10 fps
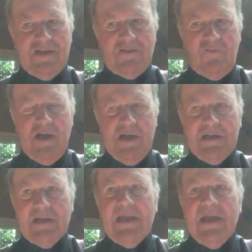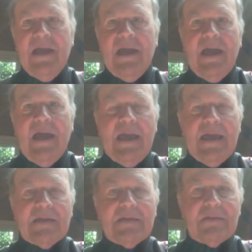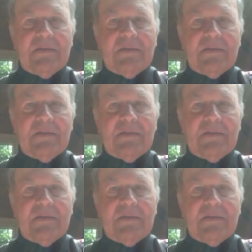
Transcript: fun. And